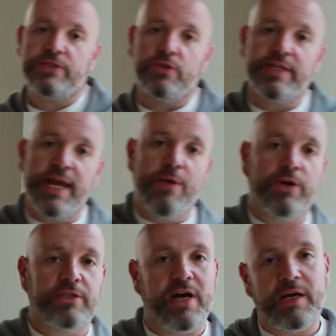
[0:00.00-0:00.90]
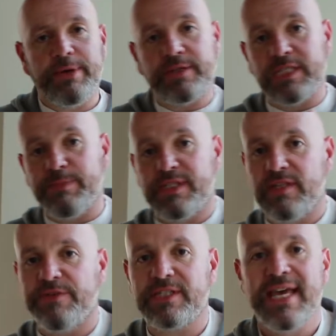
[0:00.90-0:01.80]
So today I want to talk about the
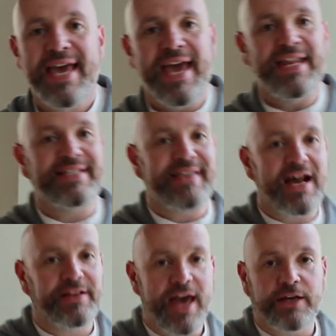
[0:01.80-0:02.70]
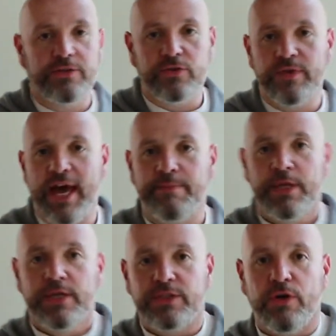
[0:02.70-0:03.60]
specifics and exactly how to do that.
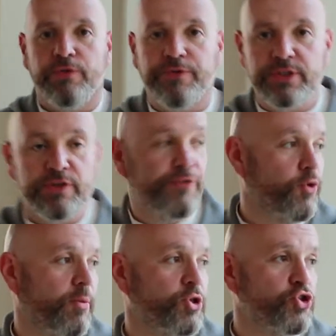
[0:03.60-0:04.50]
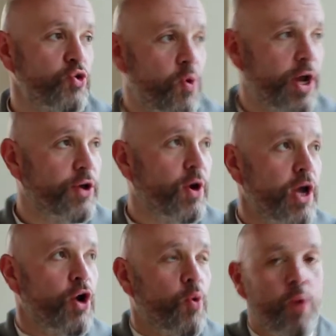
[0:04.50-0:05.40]
So first and foremost, you want to,
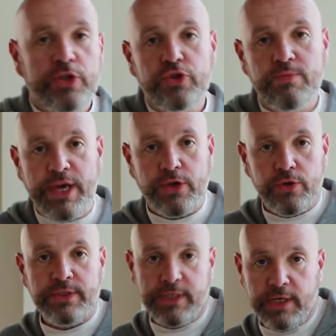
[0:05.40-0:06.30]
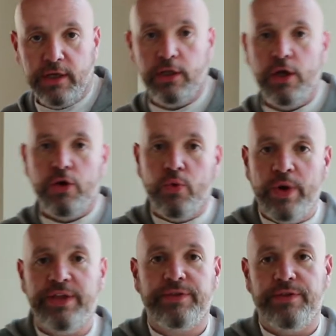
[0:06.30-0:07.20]
once you make your deal
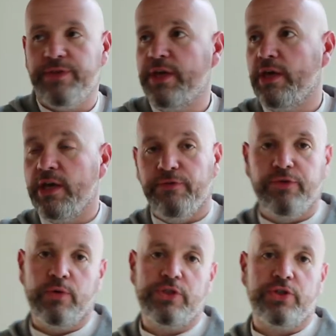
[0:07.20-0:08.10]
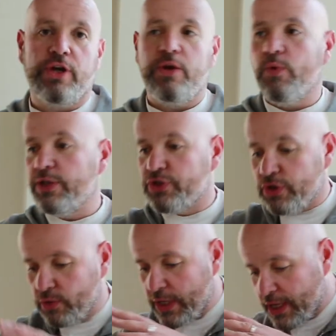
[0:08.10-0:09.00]
with the influencer and once
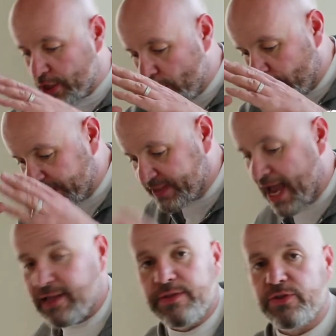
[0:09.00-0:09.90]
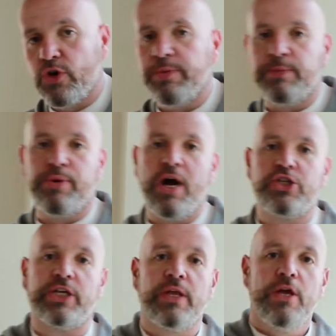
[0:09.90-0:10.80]
you know exactly the scope of the
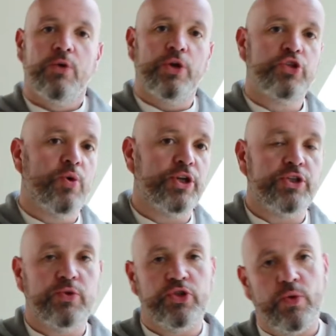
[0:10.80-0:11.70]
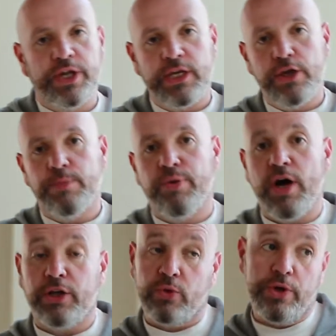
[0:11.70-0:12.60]
project, what you want to do is you want to get your
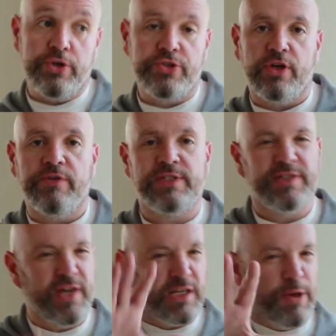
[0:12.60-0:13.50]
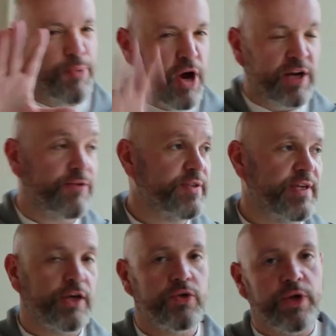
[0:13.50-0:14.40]
product or your service. Let's talk about product for a
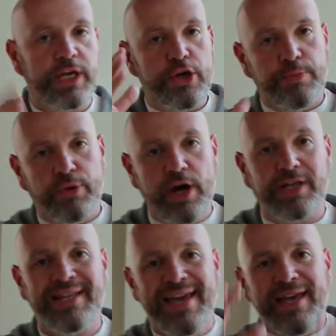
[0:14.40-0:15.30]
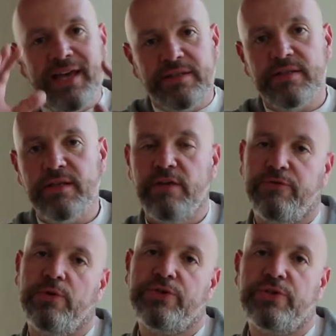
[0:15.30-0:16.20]
second. You want to get your product into the
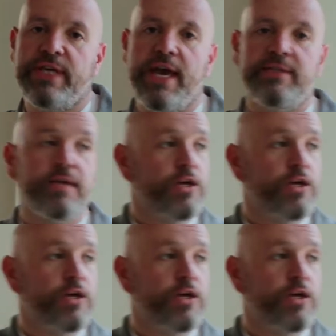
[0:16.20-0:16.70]
influencer's hands.